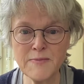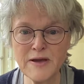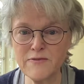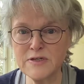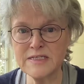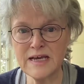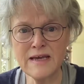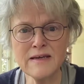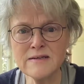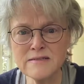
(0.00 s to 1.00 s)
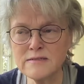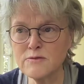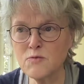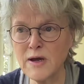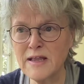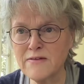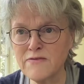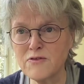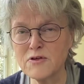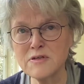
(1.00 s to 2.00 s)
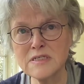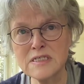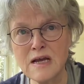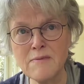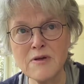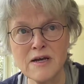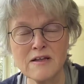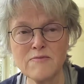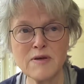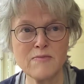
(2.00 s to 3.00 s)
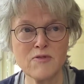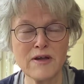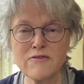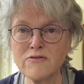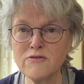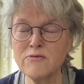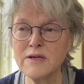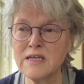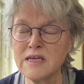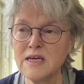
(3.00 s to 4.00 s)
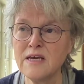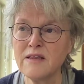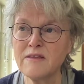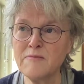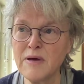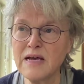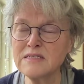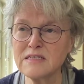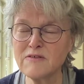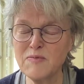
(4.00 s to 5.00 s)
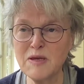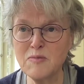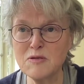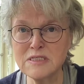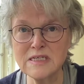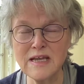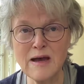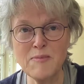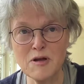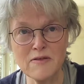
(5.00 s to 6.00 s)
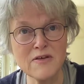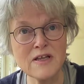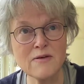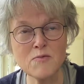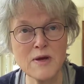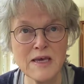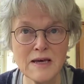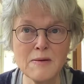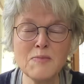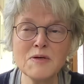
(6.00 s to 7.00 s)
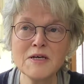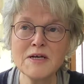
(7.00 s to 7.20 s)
every day, waiting for some kind of big breakthrough when the masses of people snap out of it and wake up.